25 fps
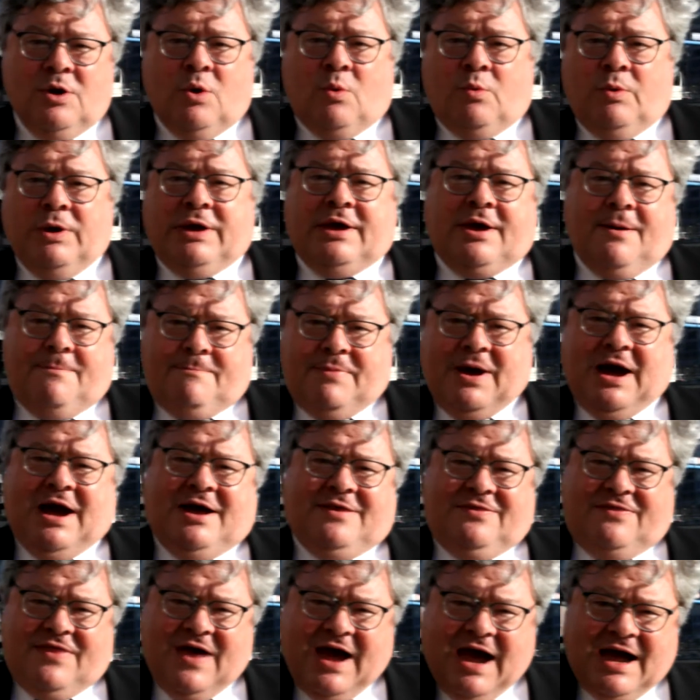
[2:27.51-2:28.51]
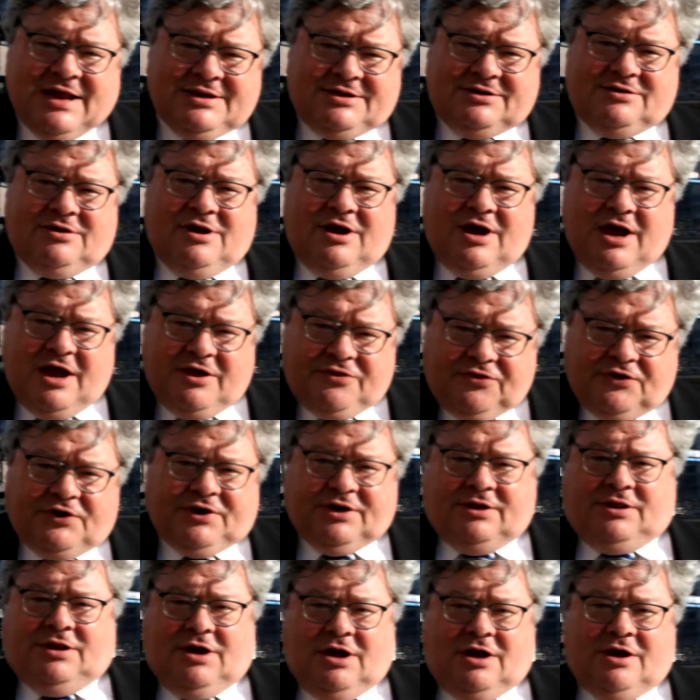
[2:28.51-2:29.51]
We combine that
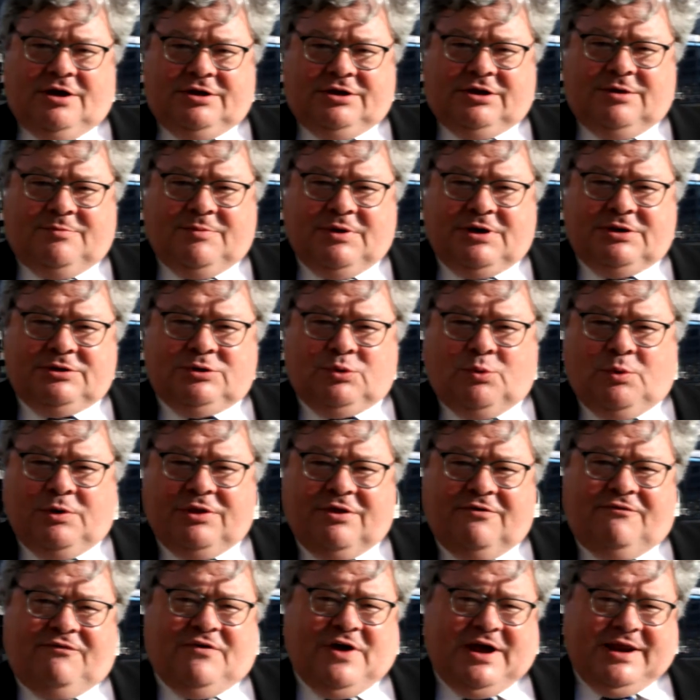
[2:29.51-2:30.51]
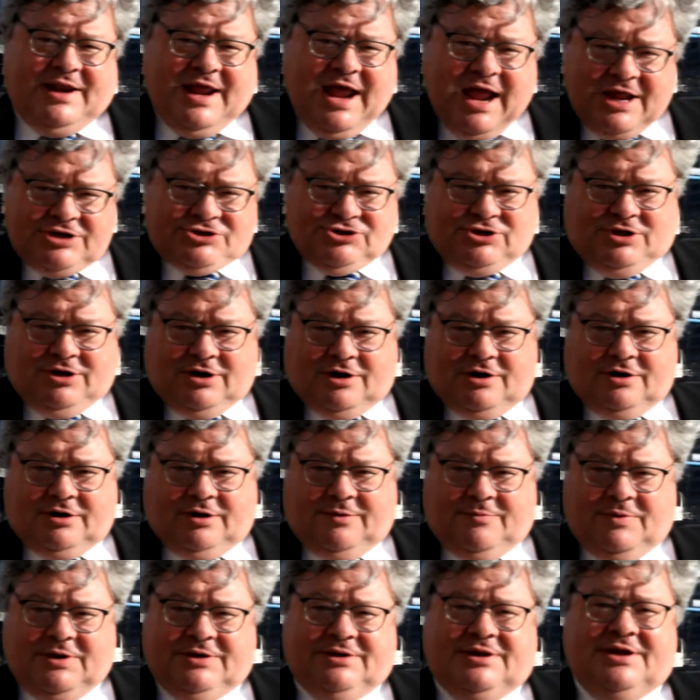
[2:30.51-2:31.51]
ethical argument with a financial
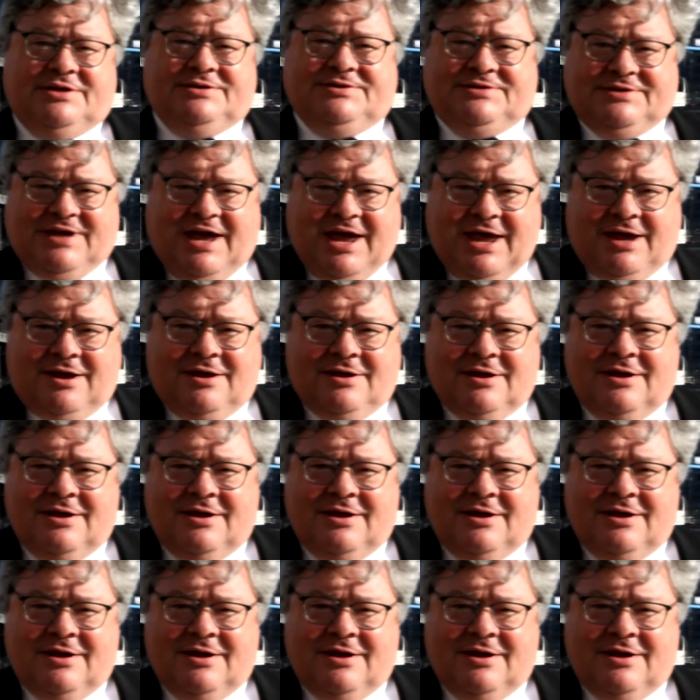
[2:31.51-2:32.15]
argument and say,